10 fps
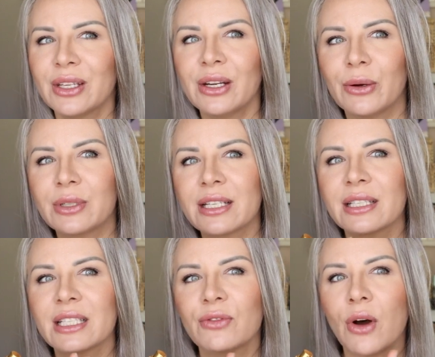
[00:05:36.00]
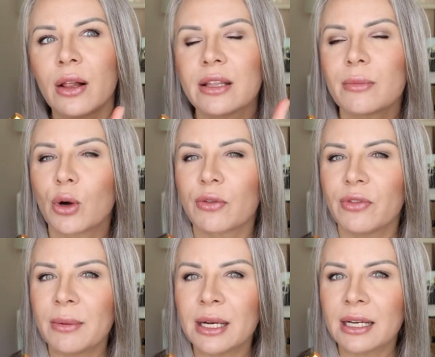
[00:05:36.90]
you know, does this fall in the more
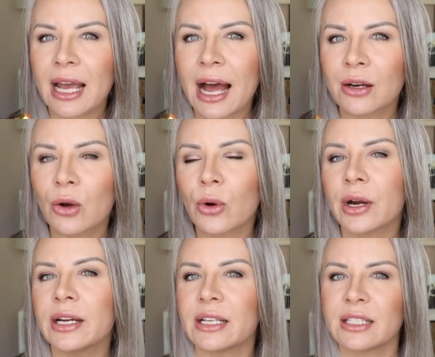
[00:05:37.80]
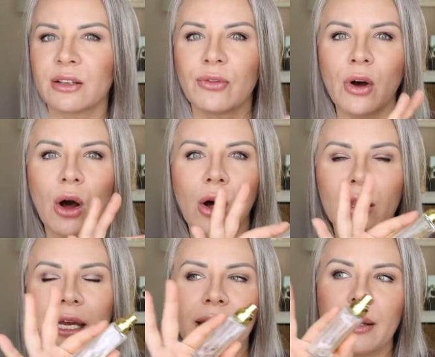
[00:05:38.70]
feminine category? Does it
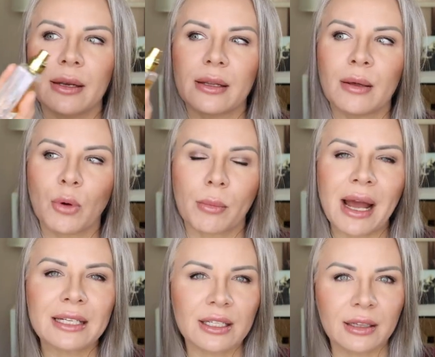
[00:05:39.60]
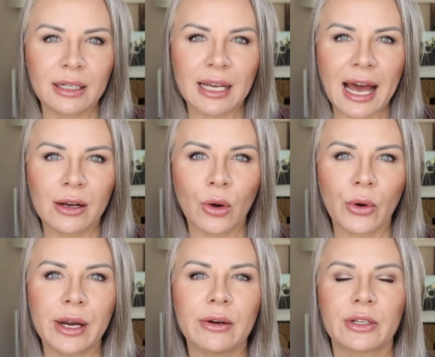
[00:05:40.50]
fall in the more masculine
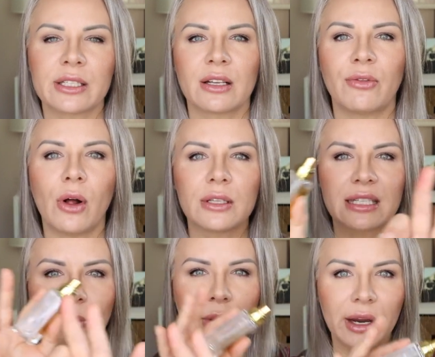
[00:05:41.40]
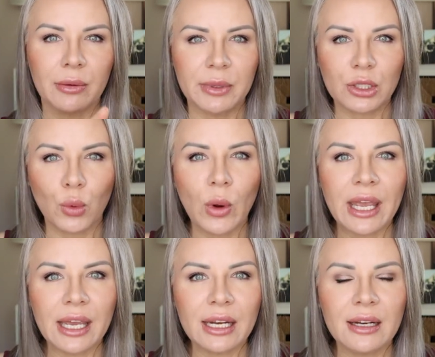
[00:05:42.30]
category? Or does it fall somewhere in
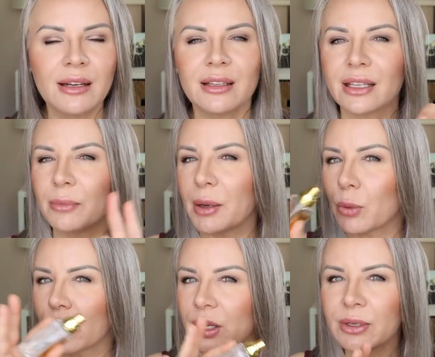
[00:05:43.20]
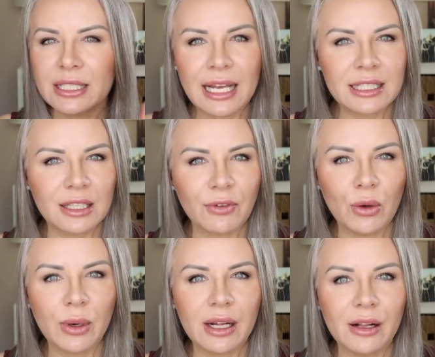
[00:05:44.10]
between? A little bit more unisex, if
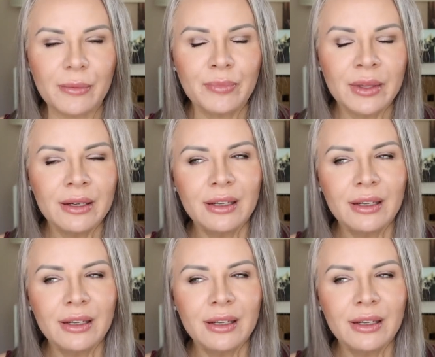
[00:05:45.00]
you will.